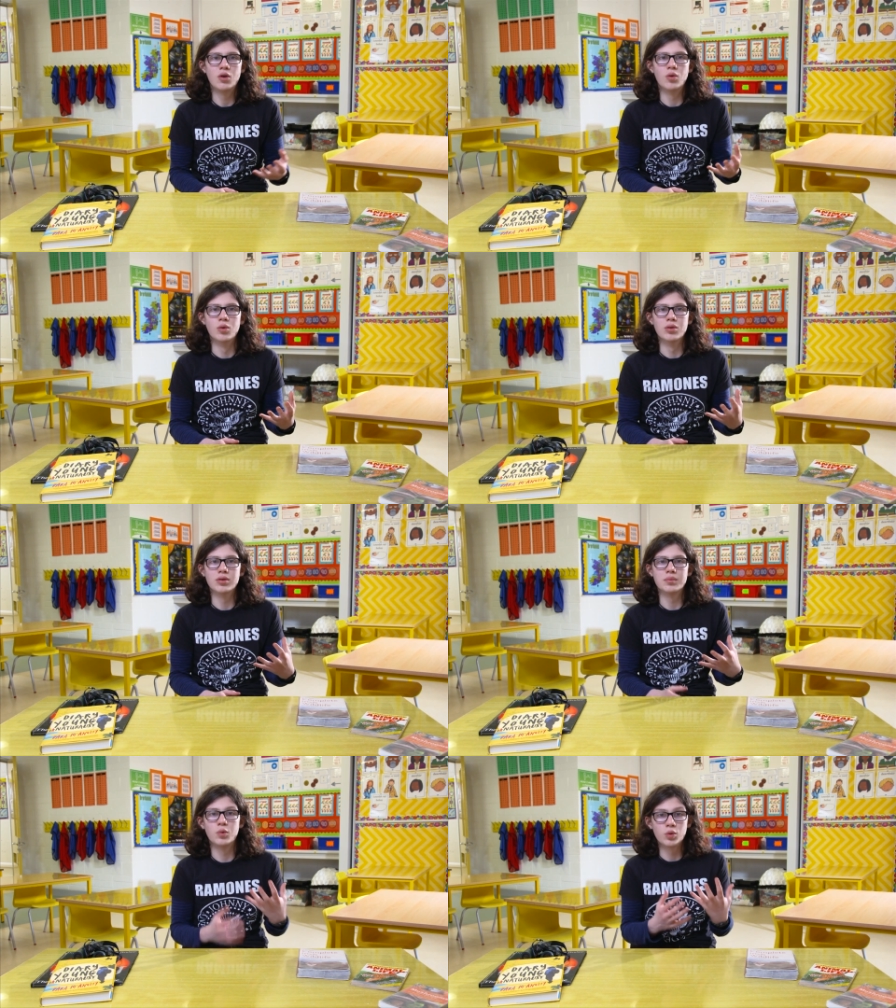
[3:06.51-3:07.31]

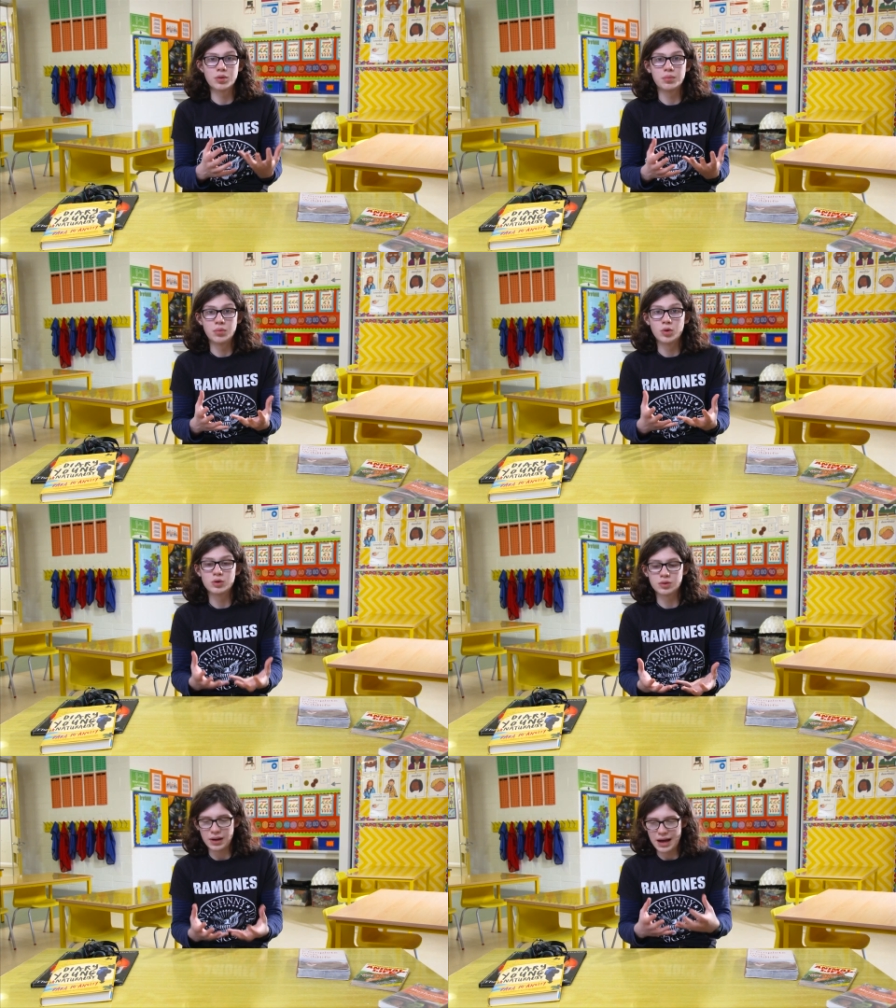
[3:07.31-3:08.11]
or more,
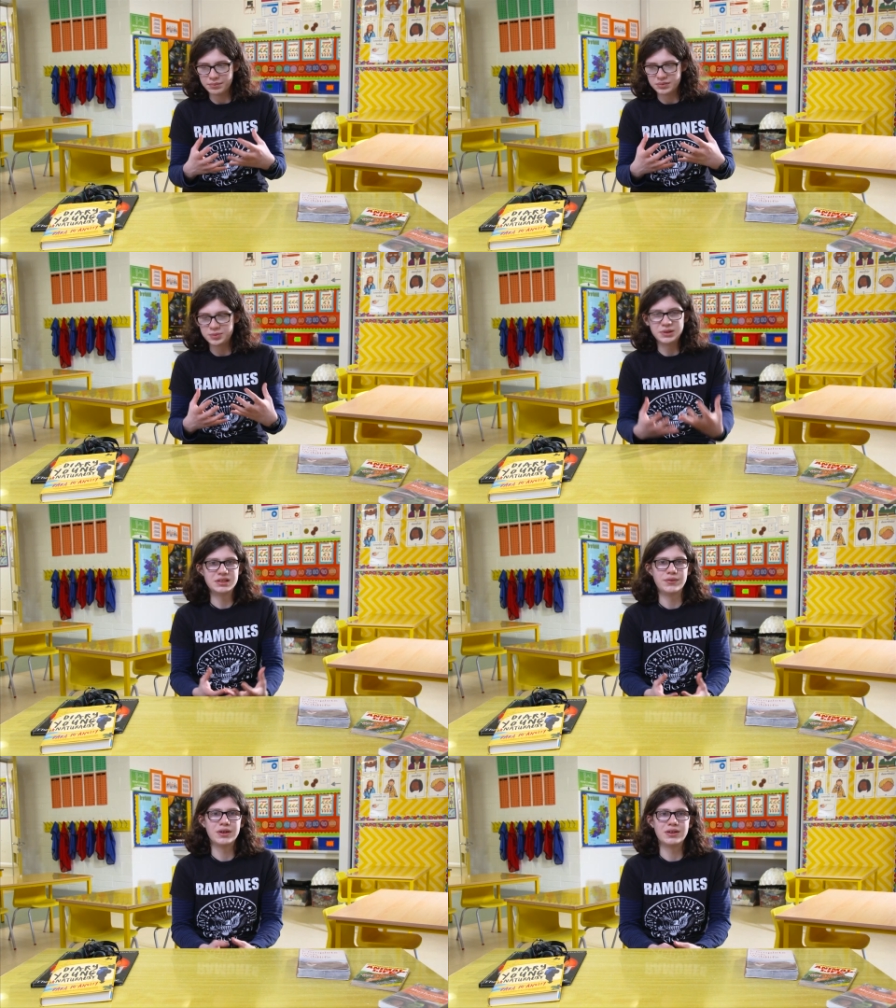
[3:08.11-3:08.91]
more um,
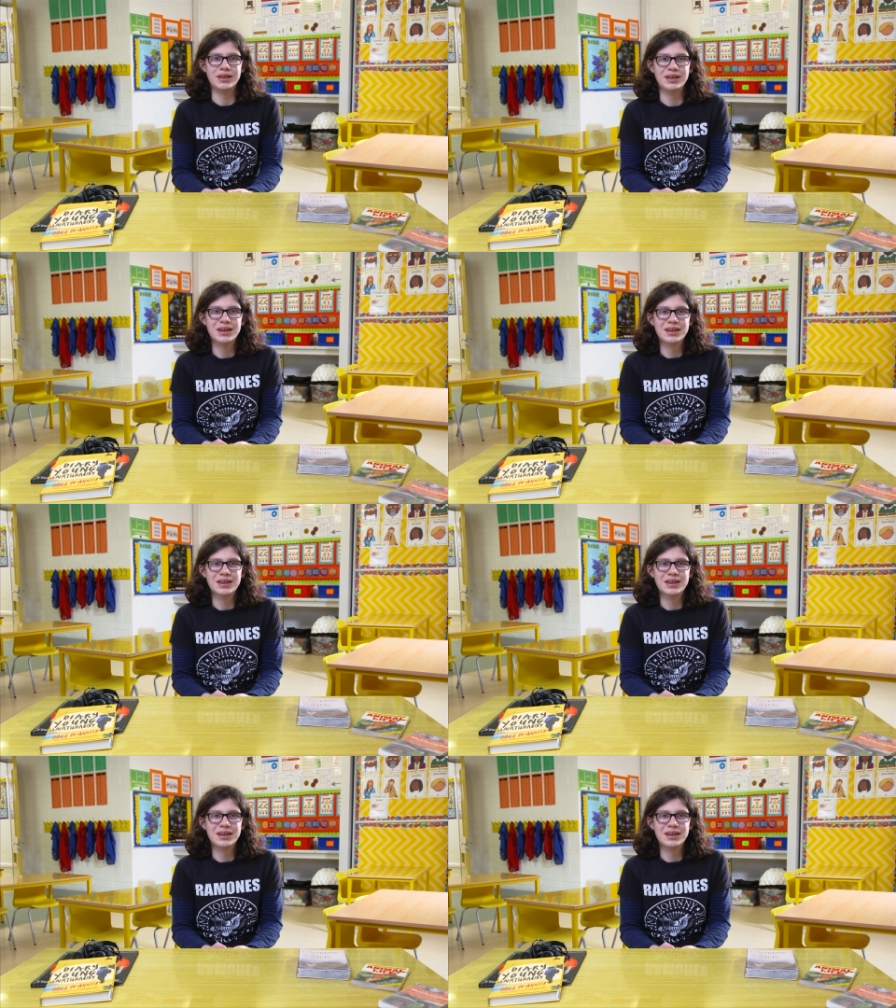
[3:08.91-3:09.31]
specifically,